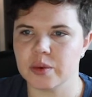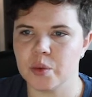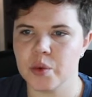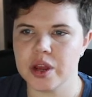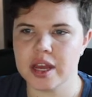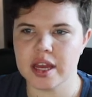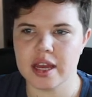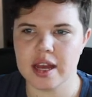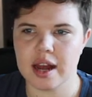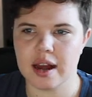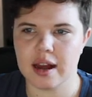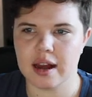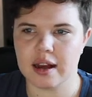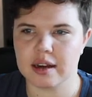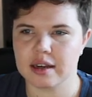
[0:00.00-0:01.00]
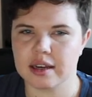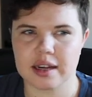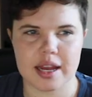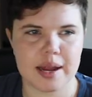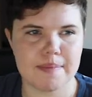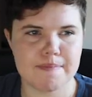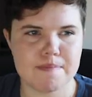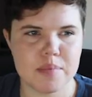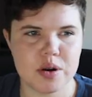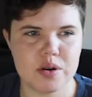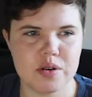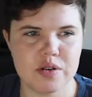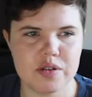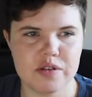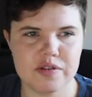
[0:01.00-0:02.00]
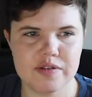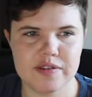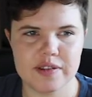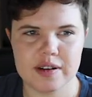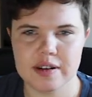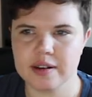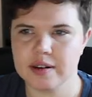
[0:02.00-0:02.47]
we can move